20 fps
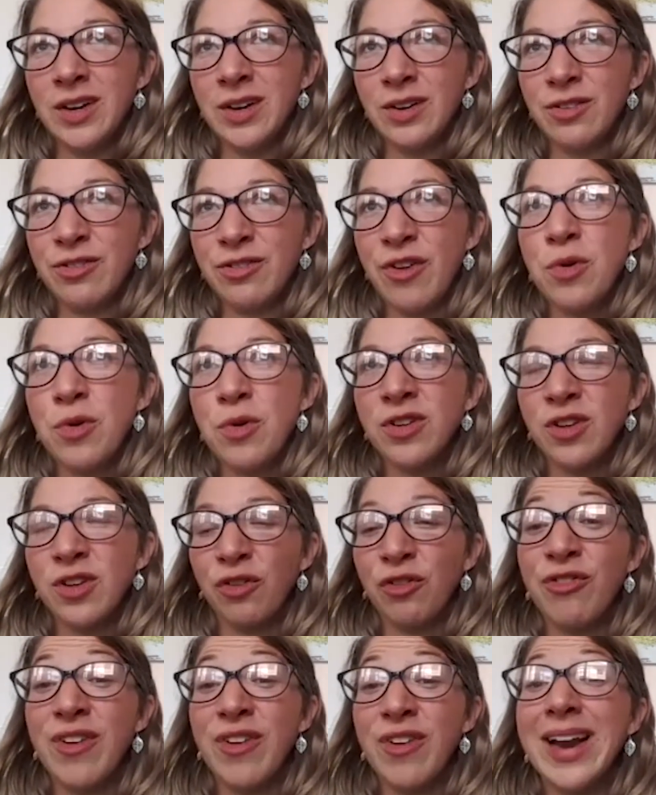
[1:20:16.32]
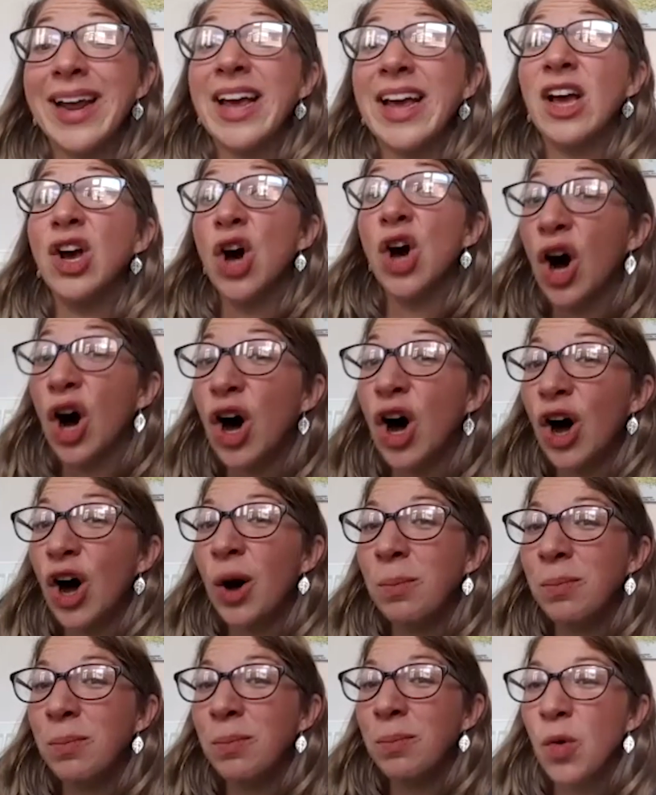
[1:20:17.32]
focus on feeling
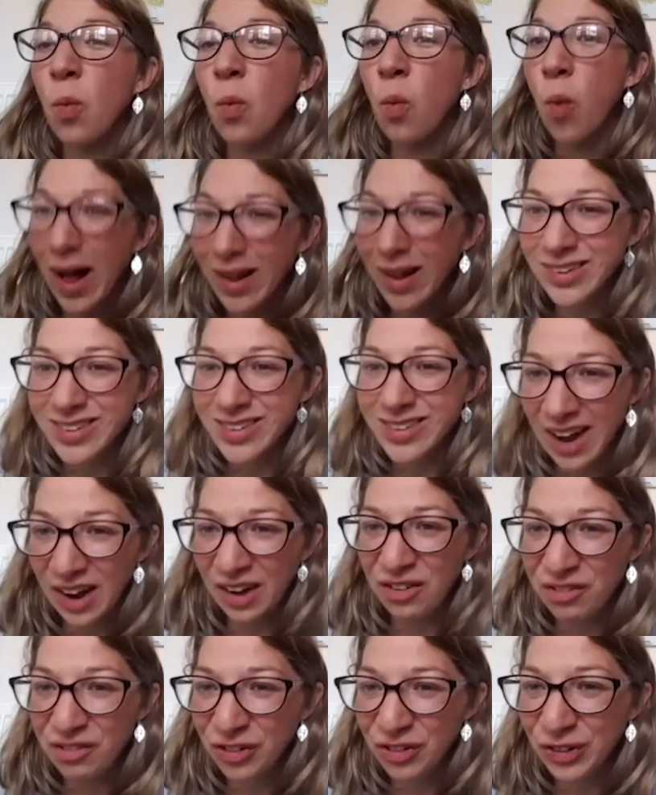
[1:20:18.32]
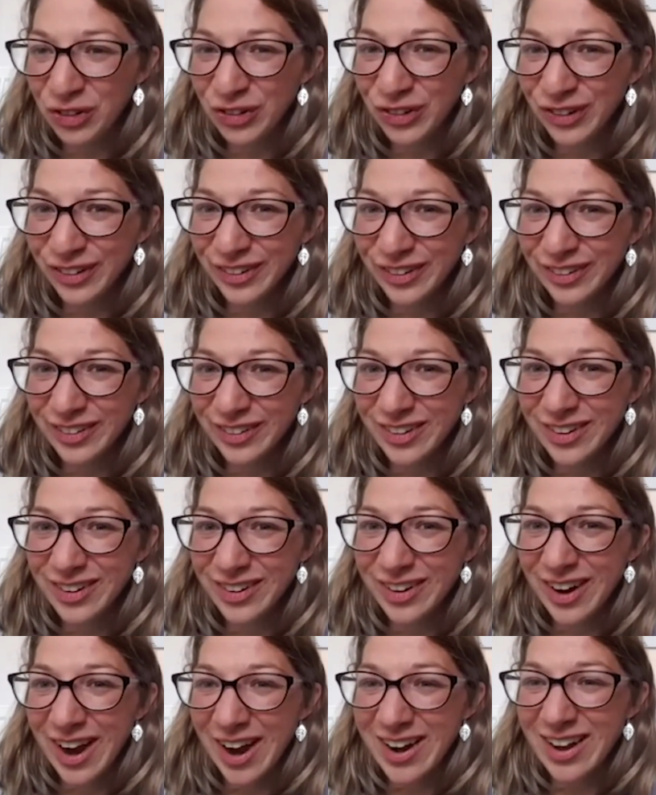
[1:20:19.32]
calm whilst I fall.
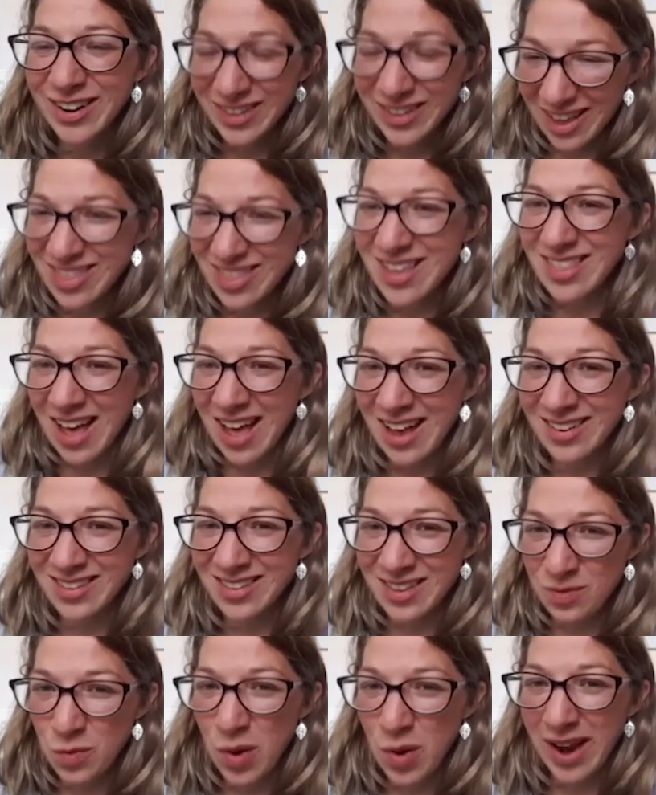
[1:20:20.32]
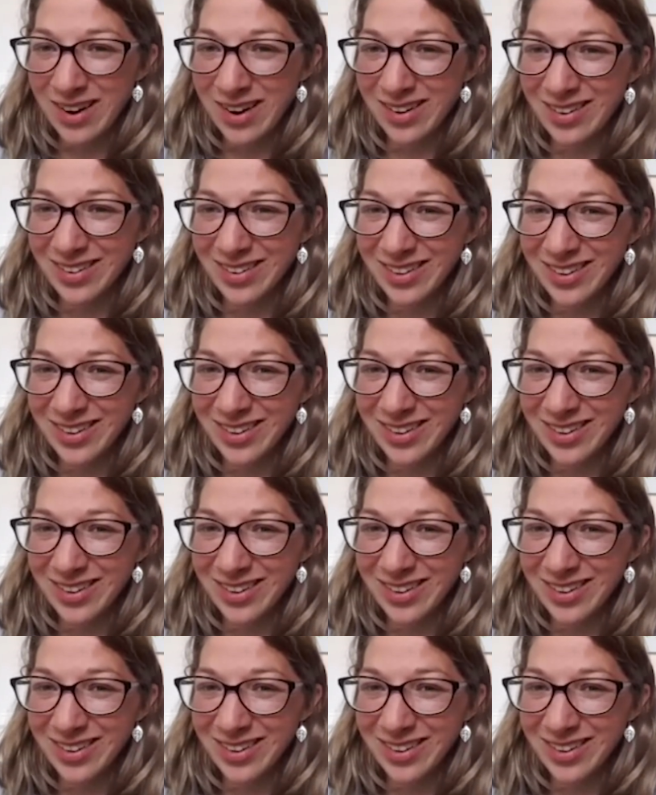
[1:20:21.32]
And because I think that's when,